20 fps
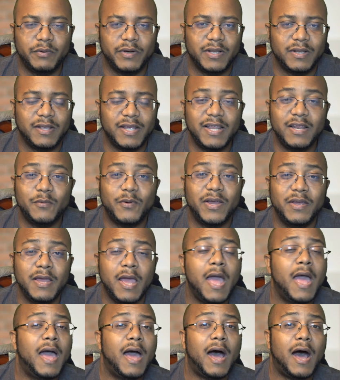But anyway,
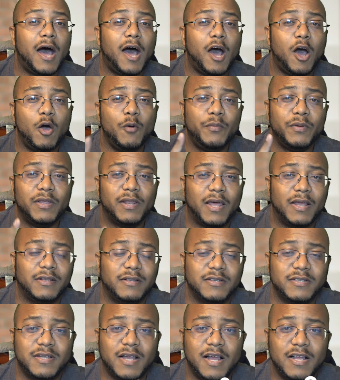I hope you
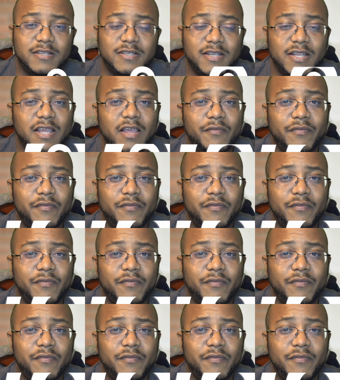like this content.